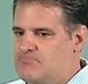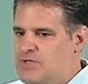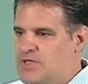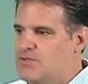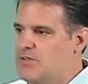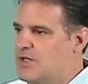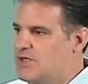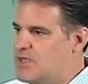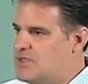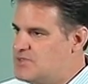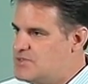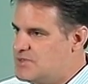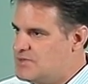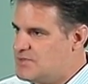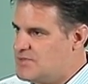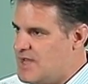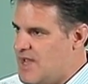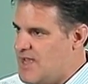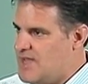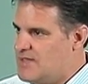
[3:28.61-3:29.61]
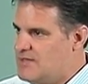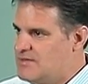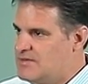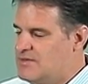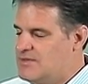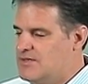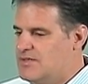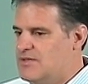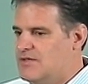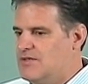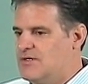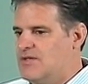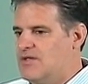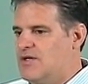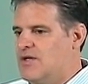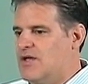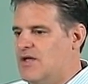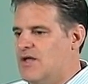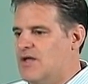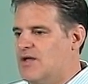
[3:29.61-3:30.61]
looking to your diet,
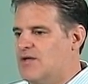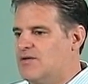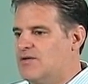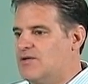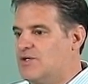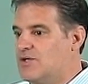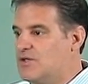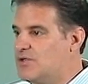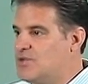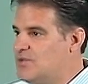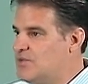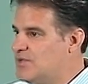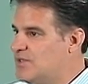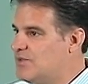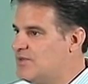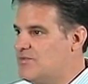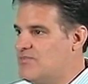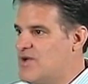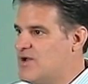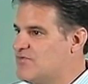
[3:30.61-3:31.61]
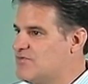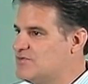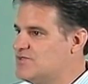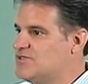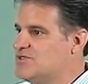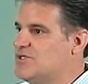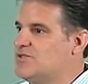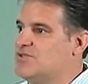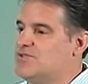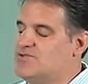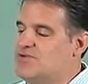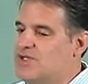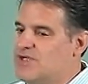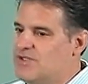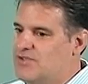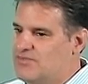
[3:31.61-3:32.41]
including the beverages that you drink.